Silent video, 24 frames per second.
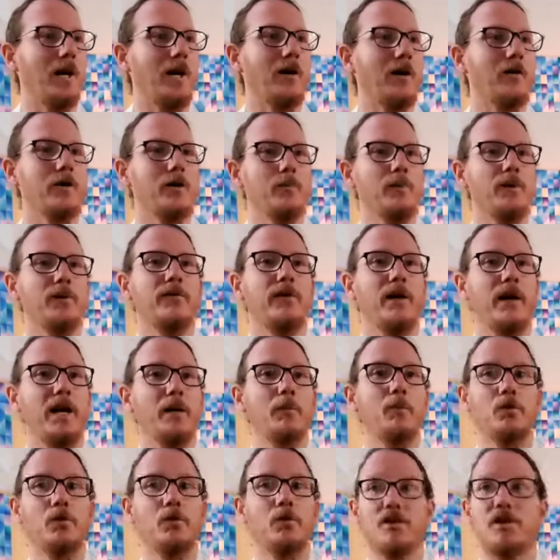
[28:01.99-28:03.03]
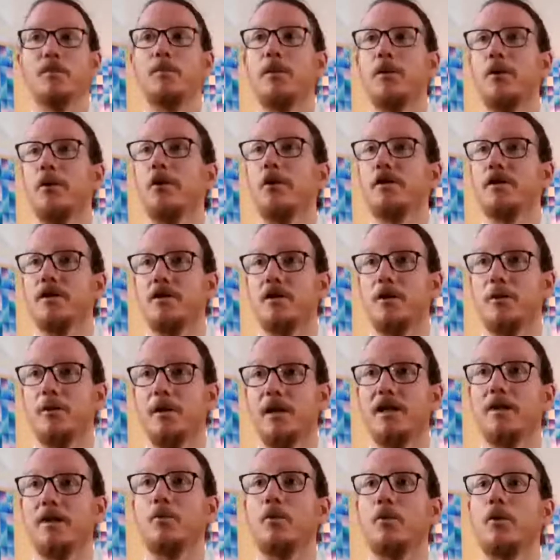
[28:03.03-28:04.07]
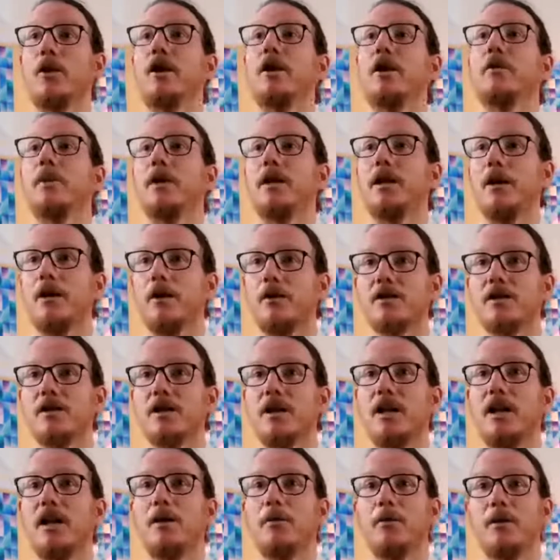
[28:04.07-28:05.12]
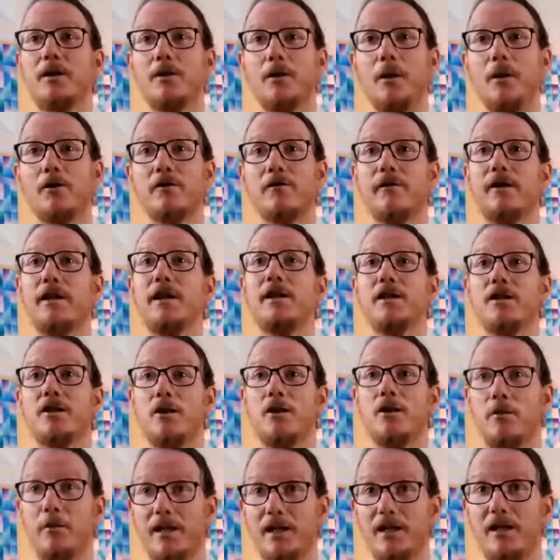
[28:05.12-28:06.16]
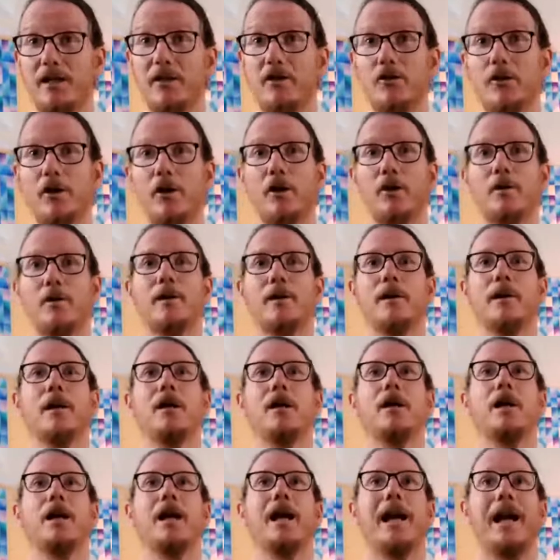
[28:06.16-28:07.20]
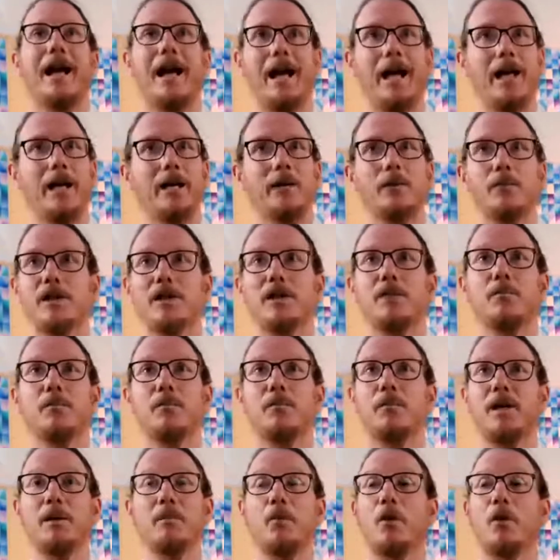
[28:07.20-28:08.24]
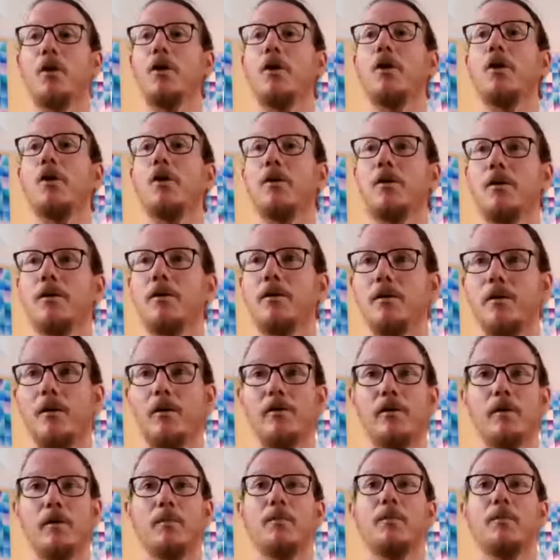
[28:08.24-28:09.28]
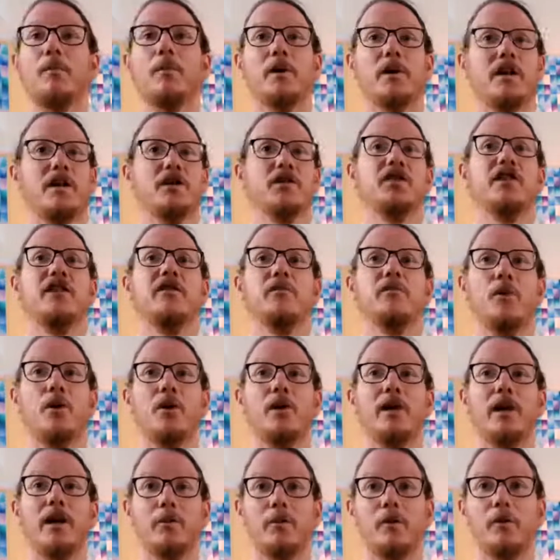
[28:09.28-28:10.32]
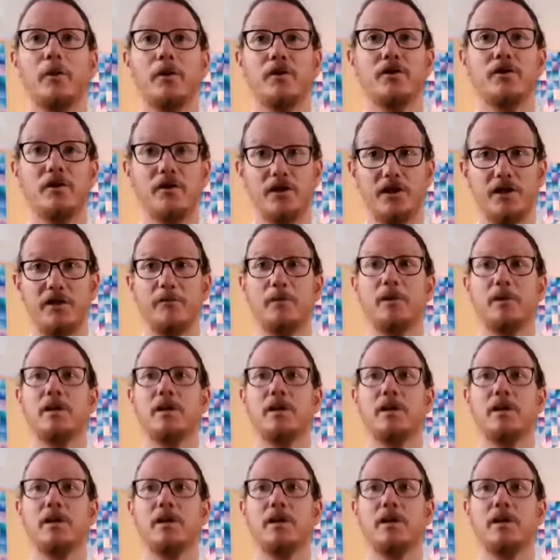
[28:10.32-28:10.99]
How can we find more support so we can work with those fears, so we can grow and we can be more of the, we can achieve more that we want to achieve.